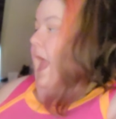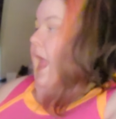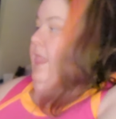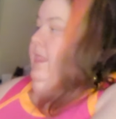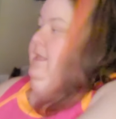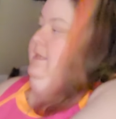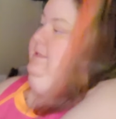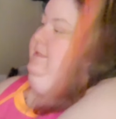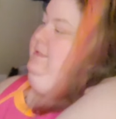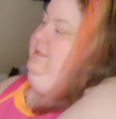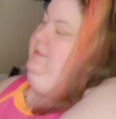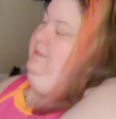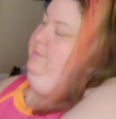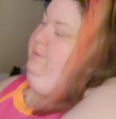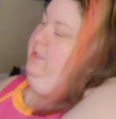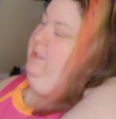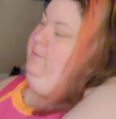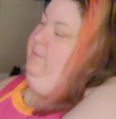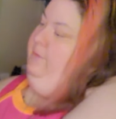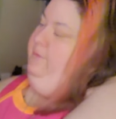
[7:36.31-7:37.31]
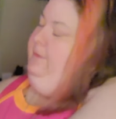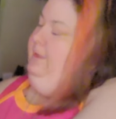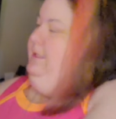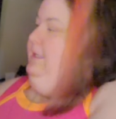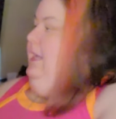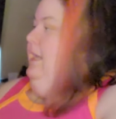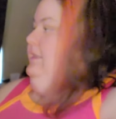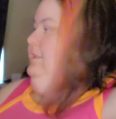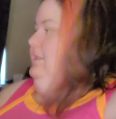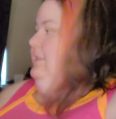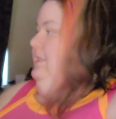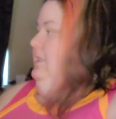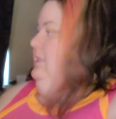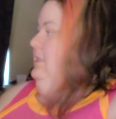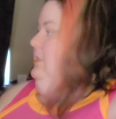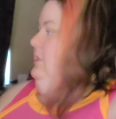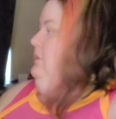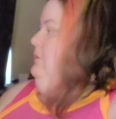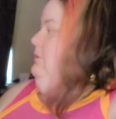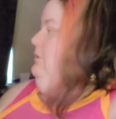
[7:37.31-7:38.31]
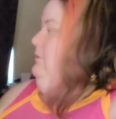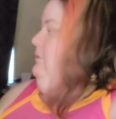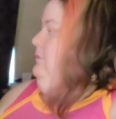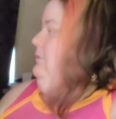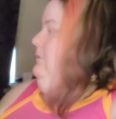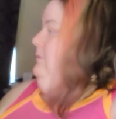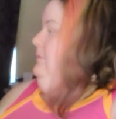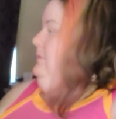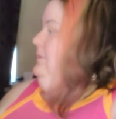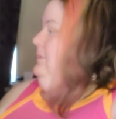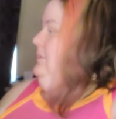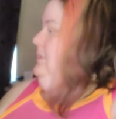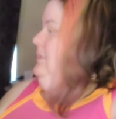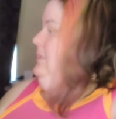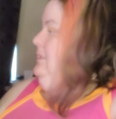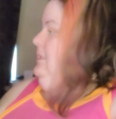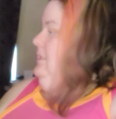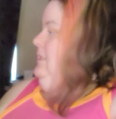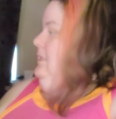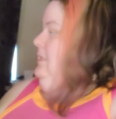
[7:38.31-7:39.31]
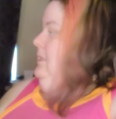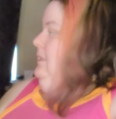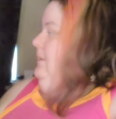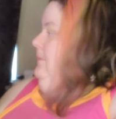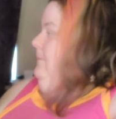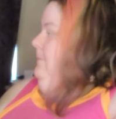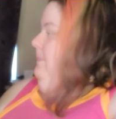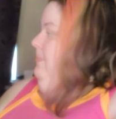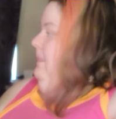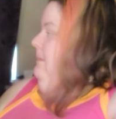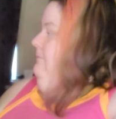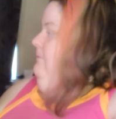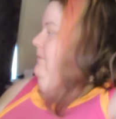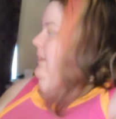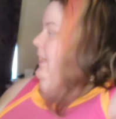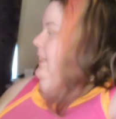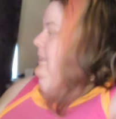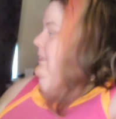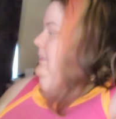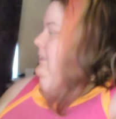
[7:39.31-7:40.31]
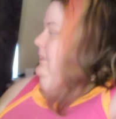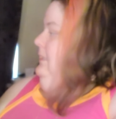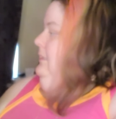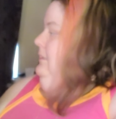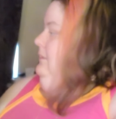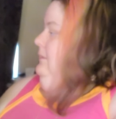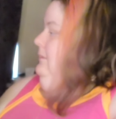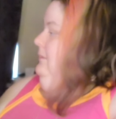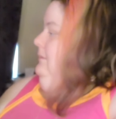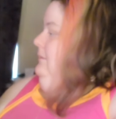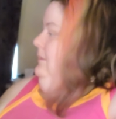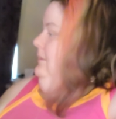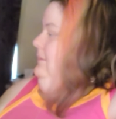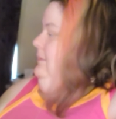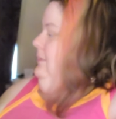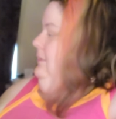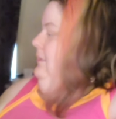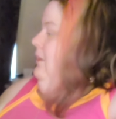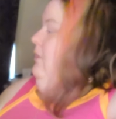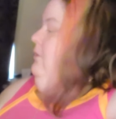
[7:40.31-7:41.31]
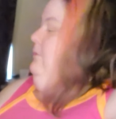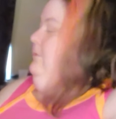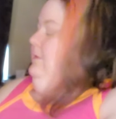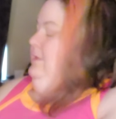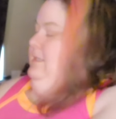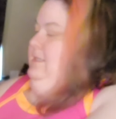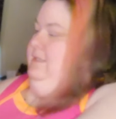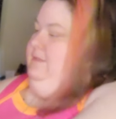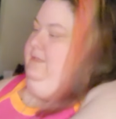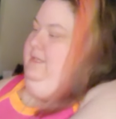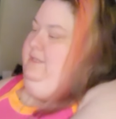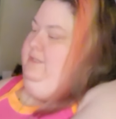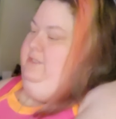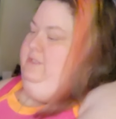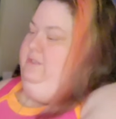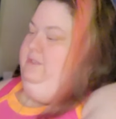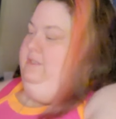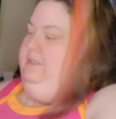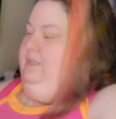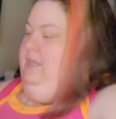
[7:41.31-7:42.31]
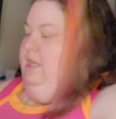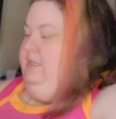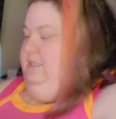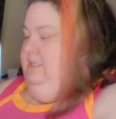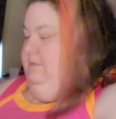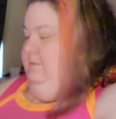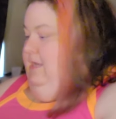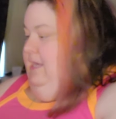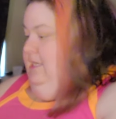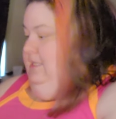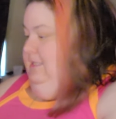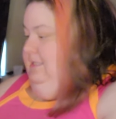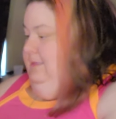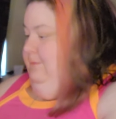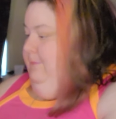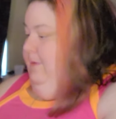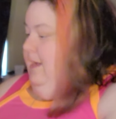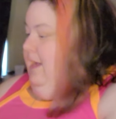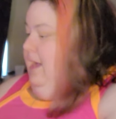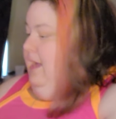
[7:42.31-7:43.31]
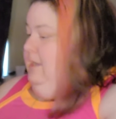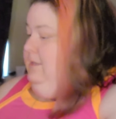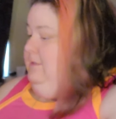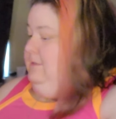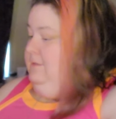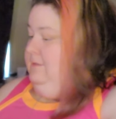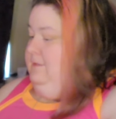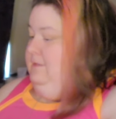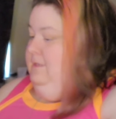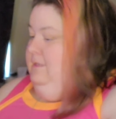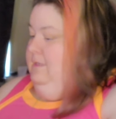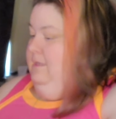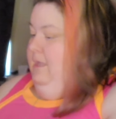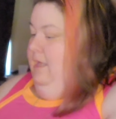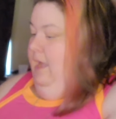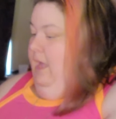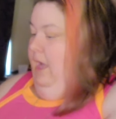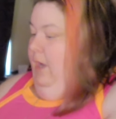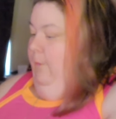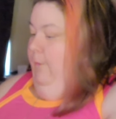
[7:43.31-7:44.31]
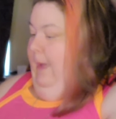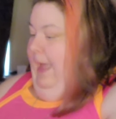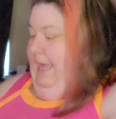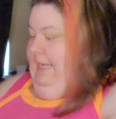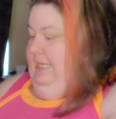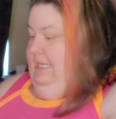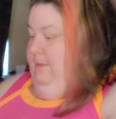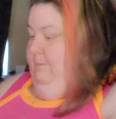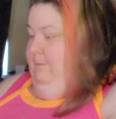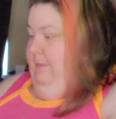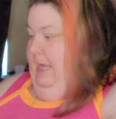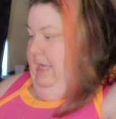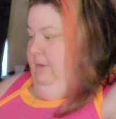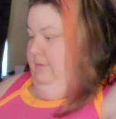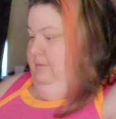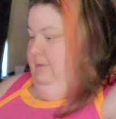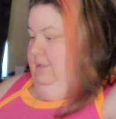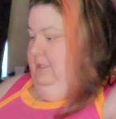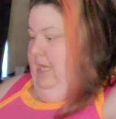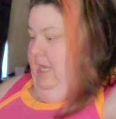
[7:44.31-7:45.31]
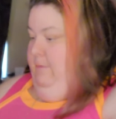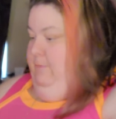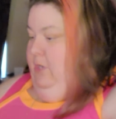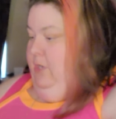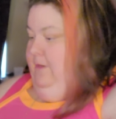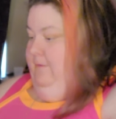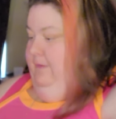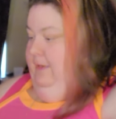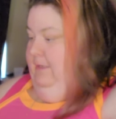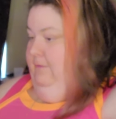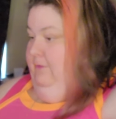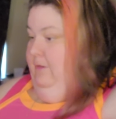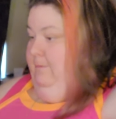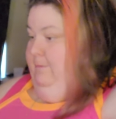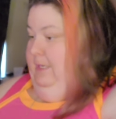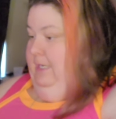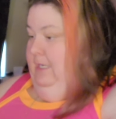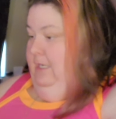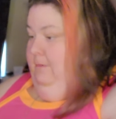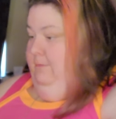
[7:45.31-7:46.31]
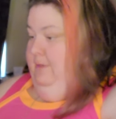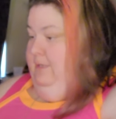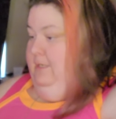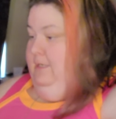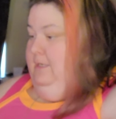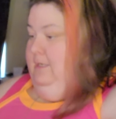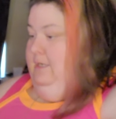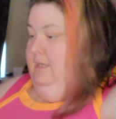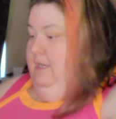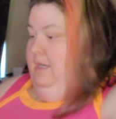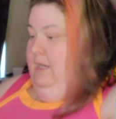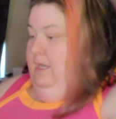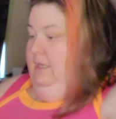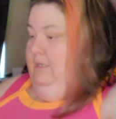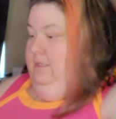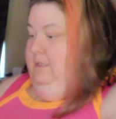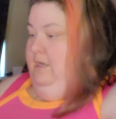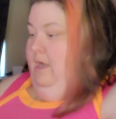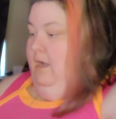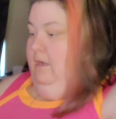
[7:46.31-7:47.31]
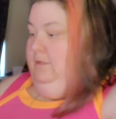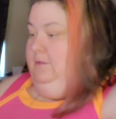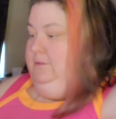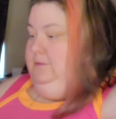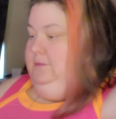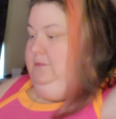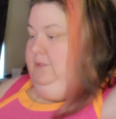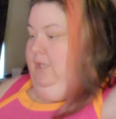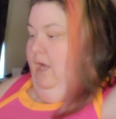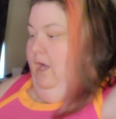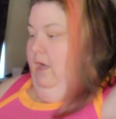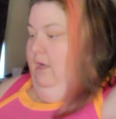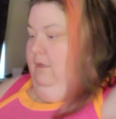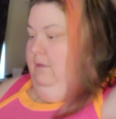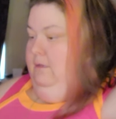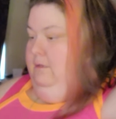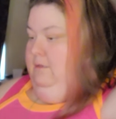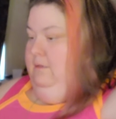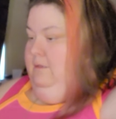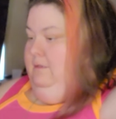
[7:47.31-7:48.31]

And this is the purple one. That's cute. Finding, let's see. Oh, and this does you can customize the box. A wacky bounce and perfect for peanut butter. Null skull.